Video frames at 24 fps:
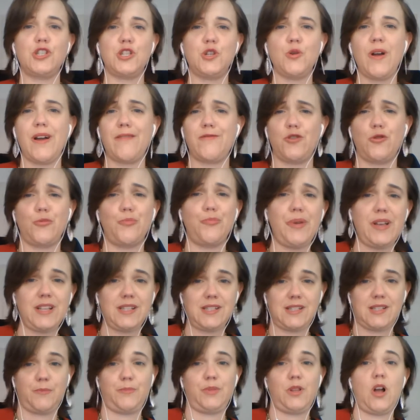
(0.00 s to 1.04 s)
You have your
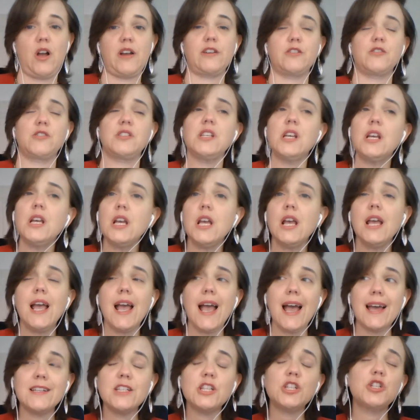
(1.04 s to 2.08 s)
best suppliers
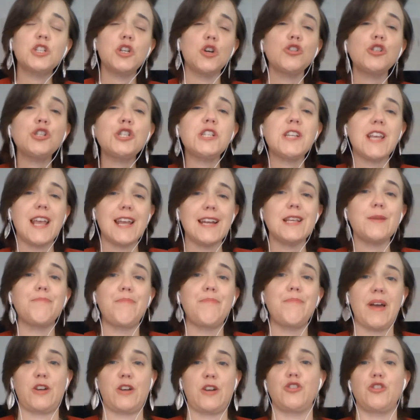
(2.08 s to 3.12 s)
and negotiating
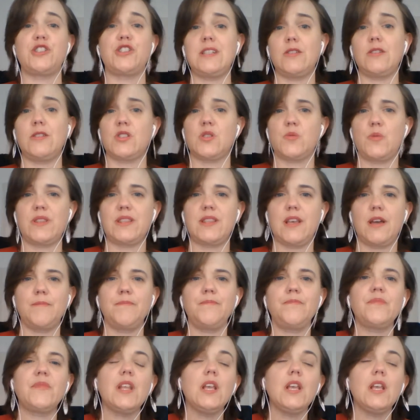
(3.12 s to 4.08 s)
better deals with them.